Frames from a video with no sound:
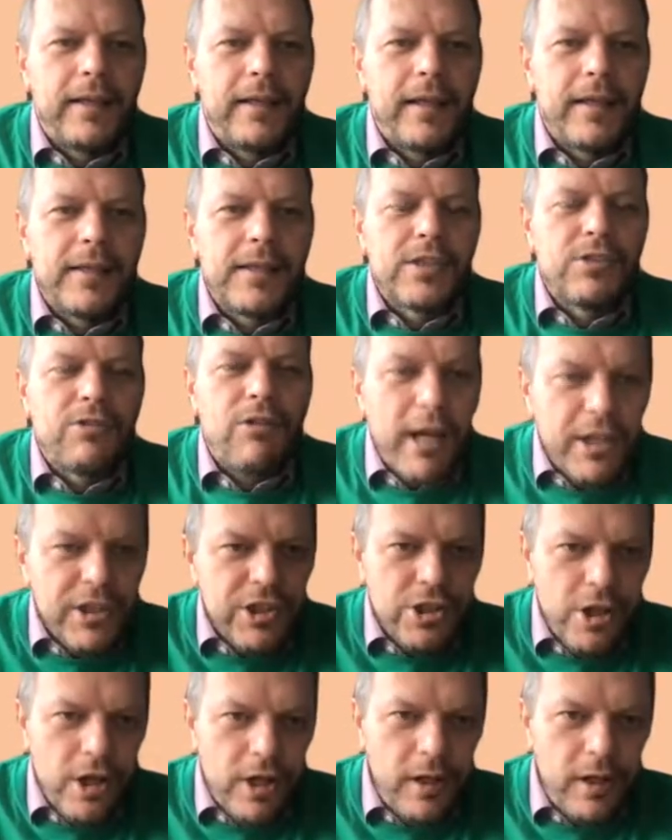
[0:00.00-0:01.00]

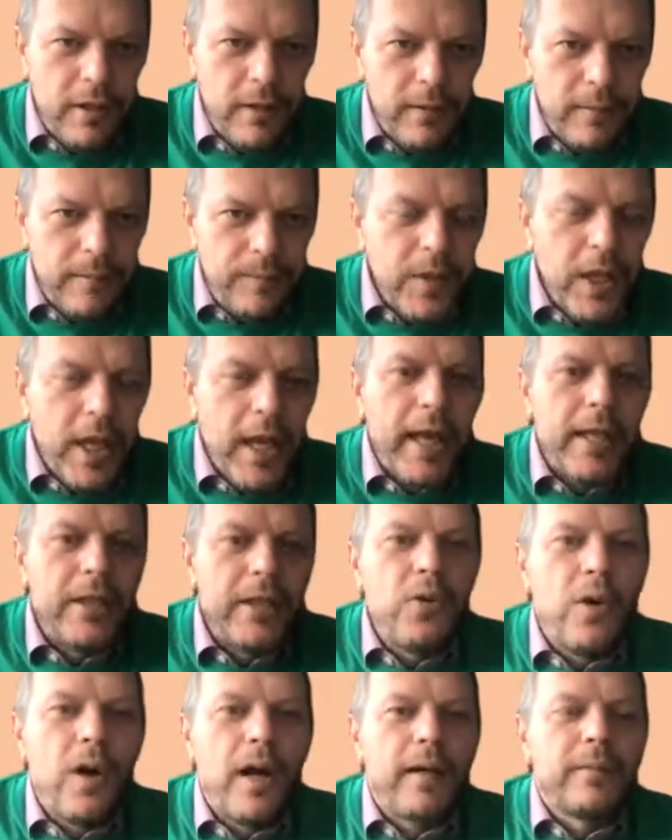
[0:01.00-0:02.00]
structure, and
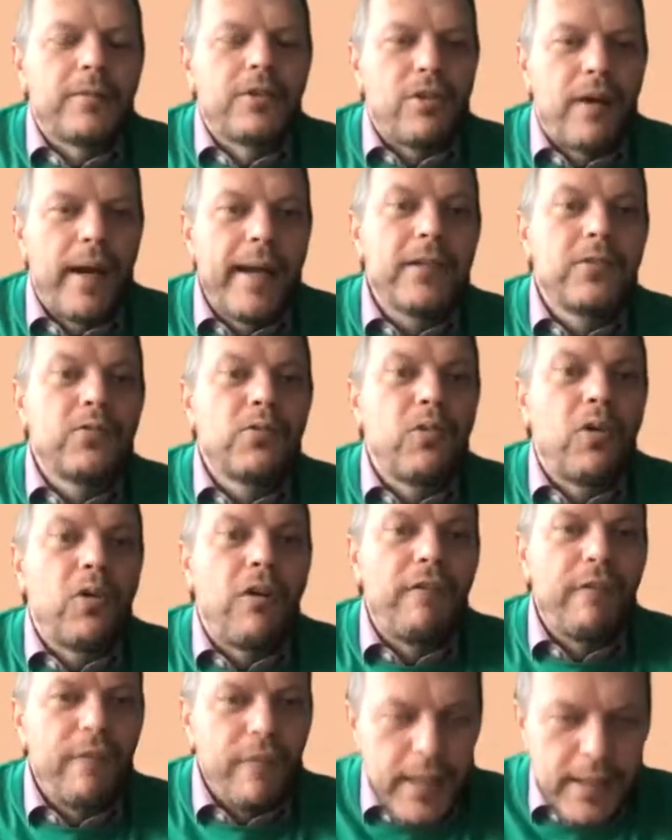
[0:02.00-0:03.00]
you are trying to
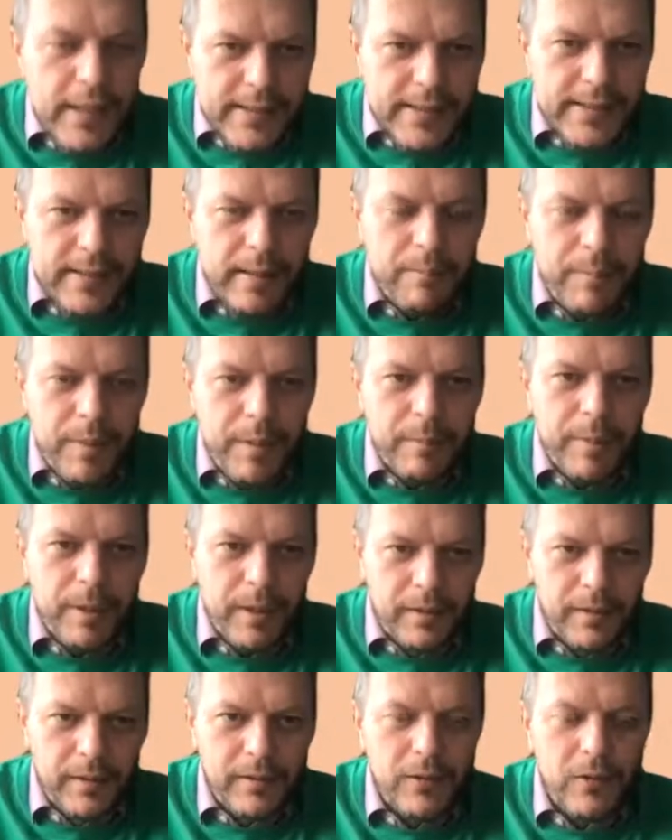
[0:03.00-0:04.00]
convince some
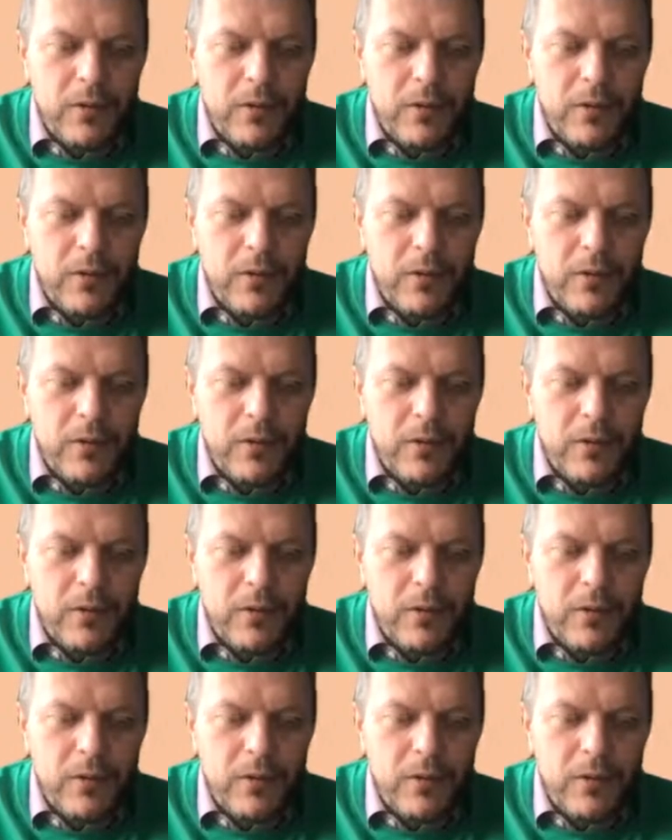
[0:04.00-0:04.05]
people